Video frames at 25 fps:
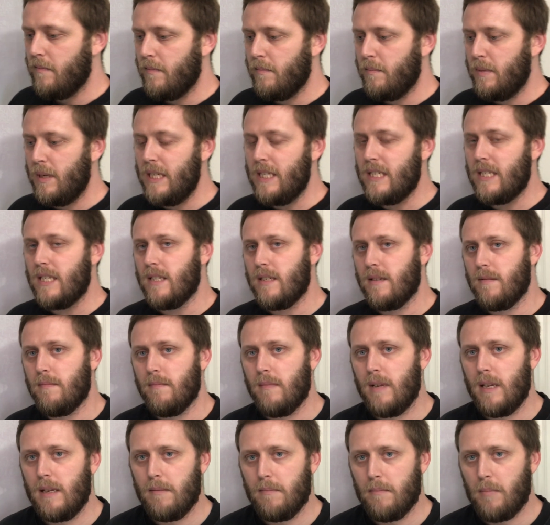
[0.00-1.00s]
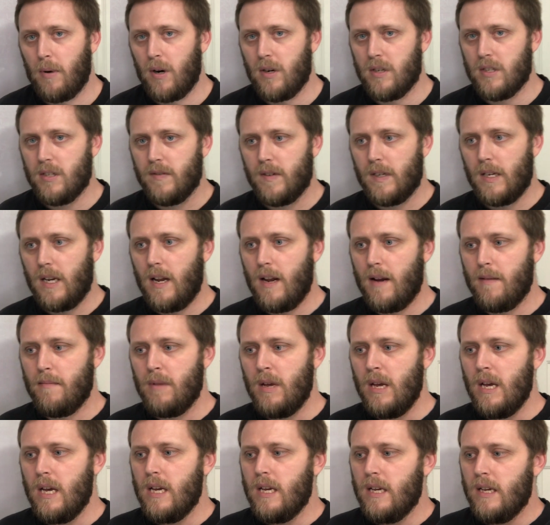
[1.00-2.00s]
pieces and parts of it.
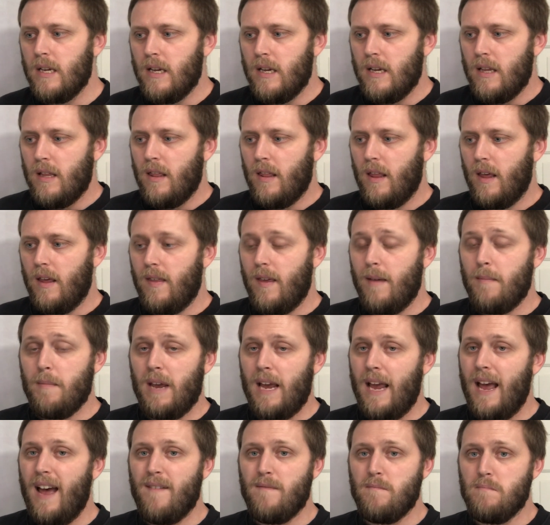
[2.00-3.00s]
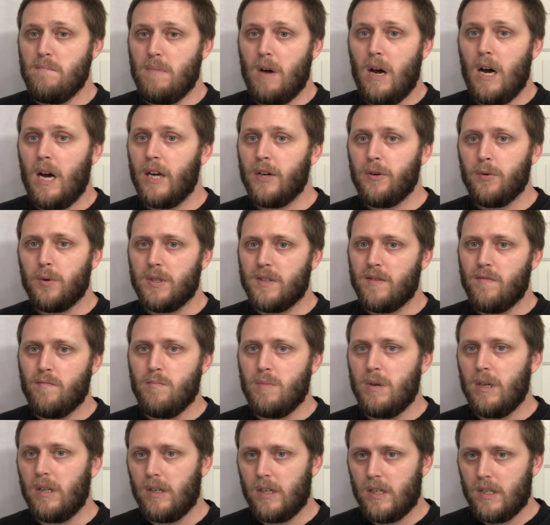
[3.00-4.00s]
They may have hundreds of
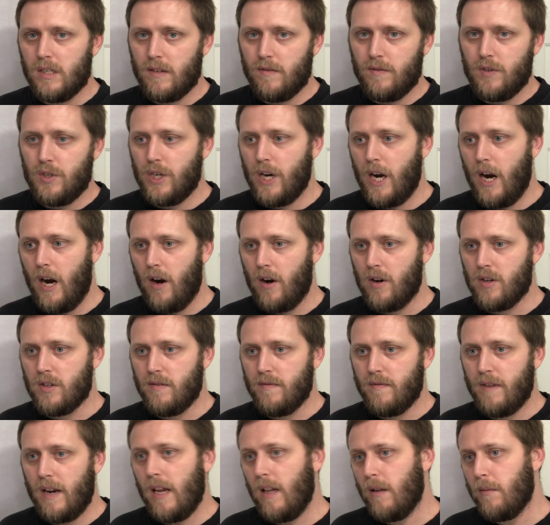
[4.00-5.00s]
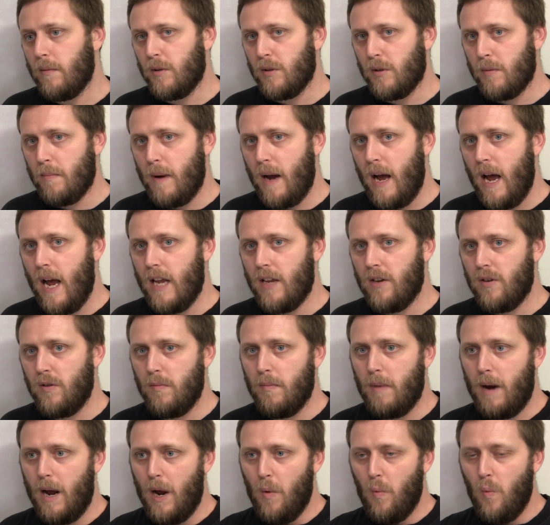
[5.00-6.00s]
millions of shares available to buy, and you
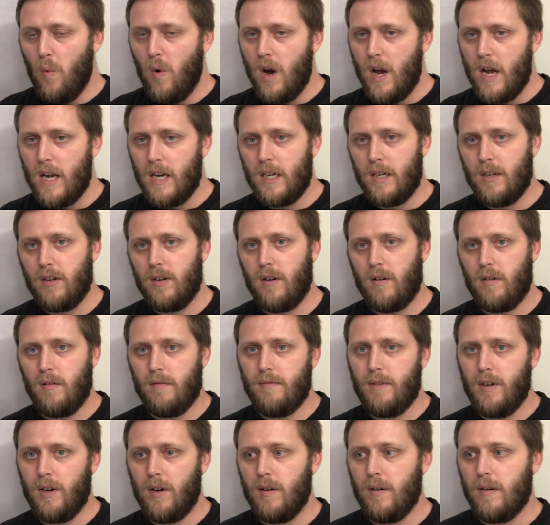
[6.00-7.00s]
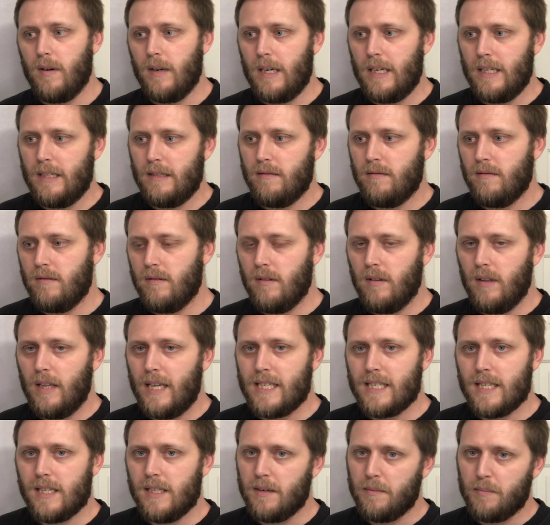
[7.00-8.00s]
buy one, and you're
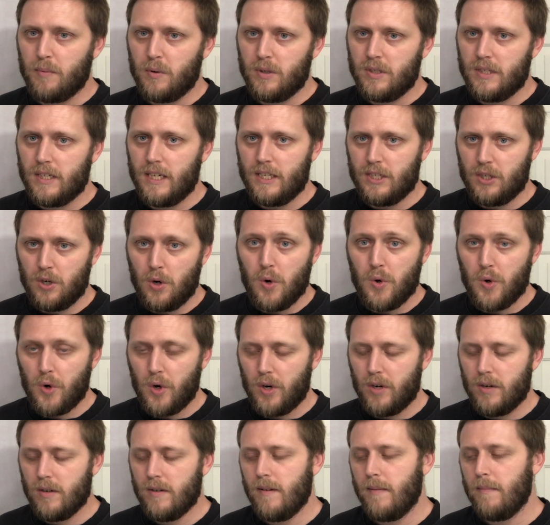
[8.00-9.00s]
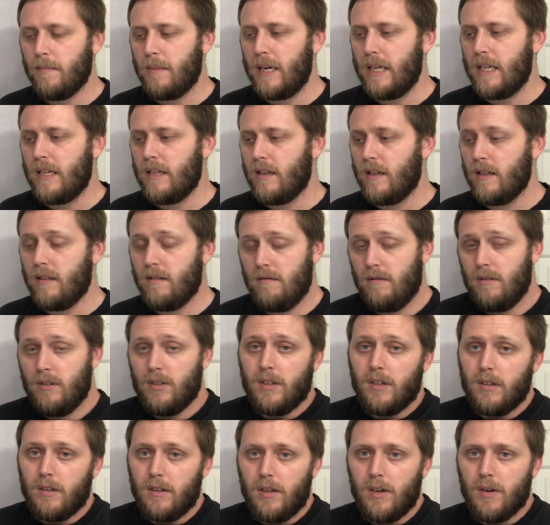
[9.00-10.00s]
less than a % owner, but you're
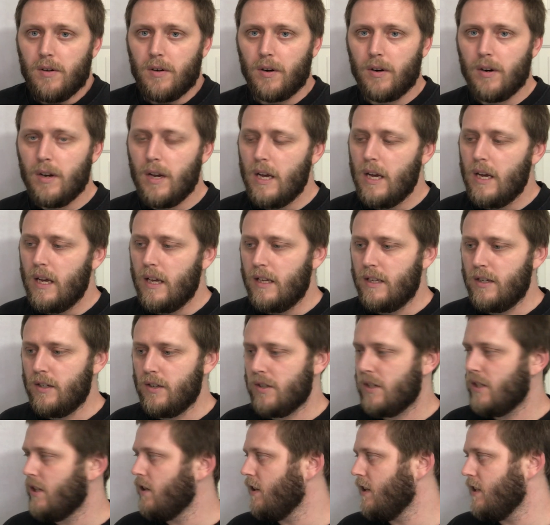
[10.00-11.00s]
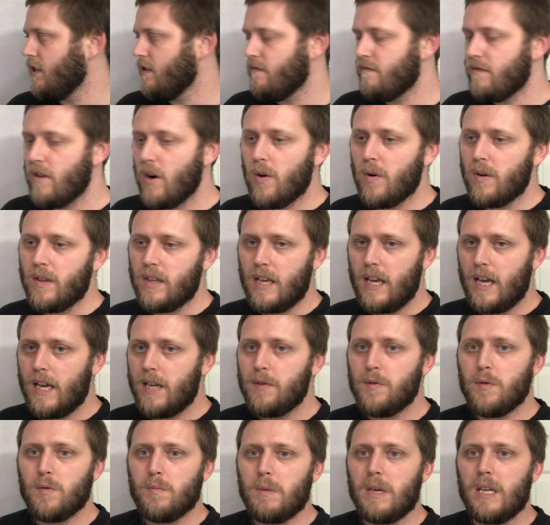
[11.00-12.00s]
still the owner, and you still get to vote in the
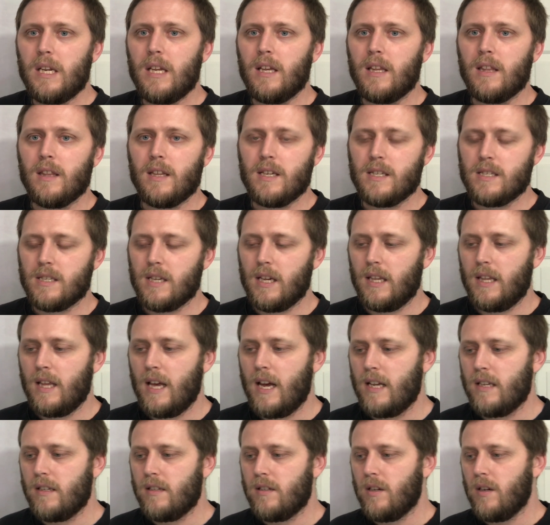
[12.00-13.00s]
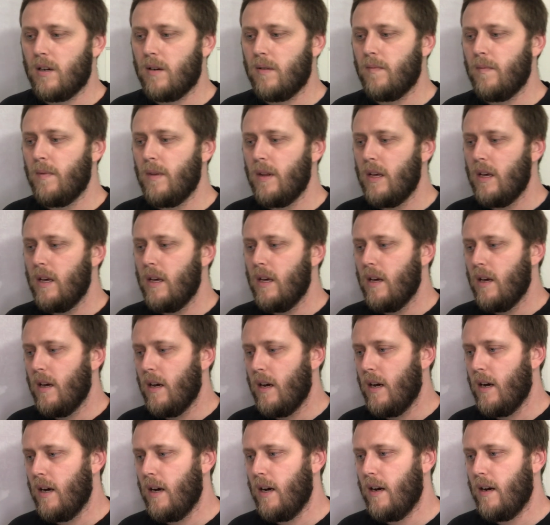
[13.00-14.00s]
annual meeting and things like that. So,
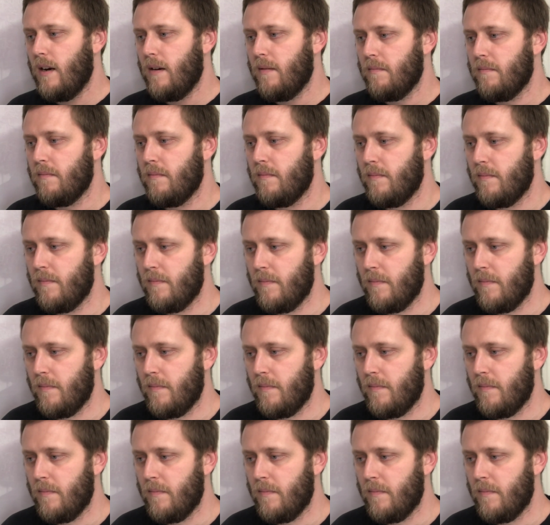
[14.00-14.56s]
and